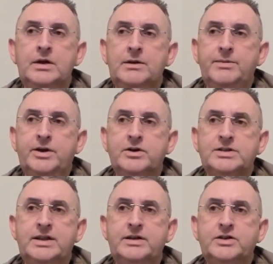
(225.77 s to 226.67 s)

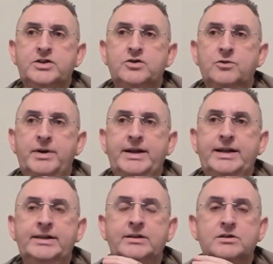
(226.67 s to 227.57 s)
because there are so many
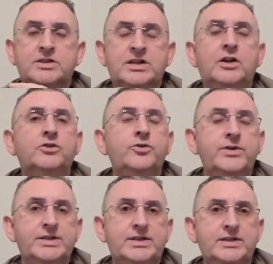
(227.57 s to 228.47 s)
little subtle
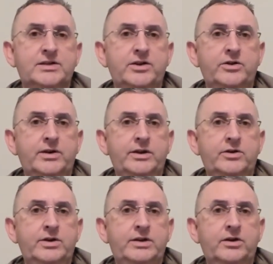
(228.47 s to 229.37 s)
nuances that
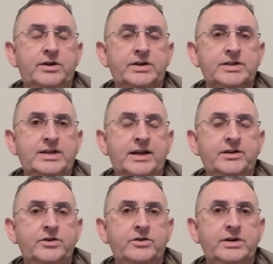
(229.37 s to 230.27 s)
you need to
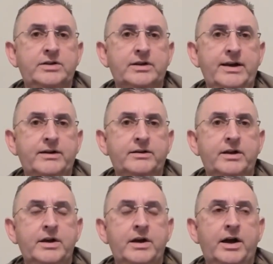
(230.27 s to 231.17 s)
understand and you need to learn,
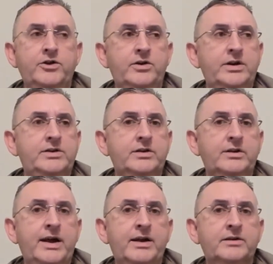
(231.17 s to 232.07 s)
and you need to
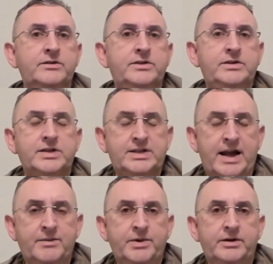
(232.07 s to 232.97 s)
learn
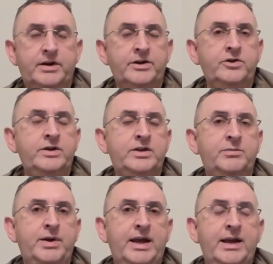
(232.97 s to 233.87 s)
discernment, and you need to
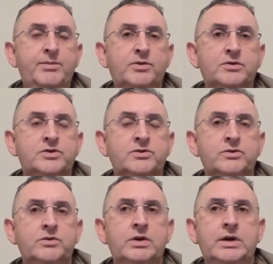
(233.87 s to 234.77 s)
be able
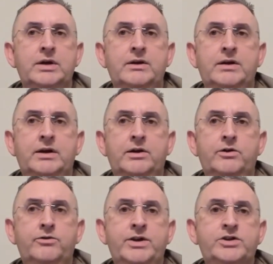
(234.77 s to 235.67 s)
to
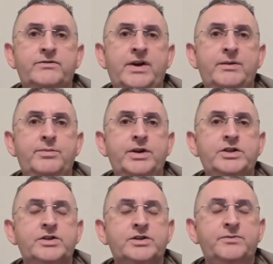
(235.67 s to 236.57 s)
raise your
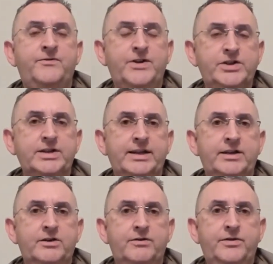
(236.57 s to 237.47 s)
vibration sufficiently
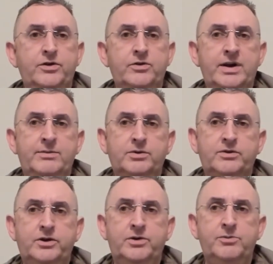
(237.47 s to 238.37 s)
enough that you're able
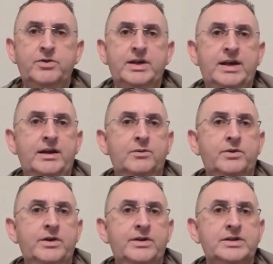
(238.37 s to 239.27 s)
to communicate
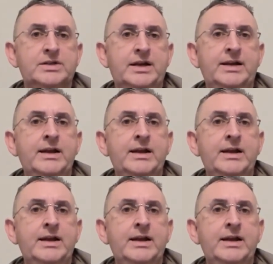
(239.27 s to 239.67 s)
with the other side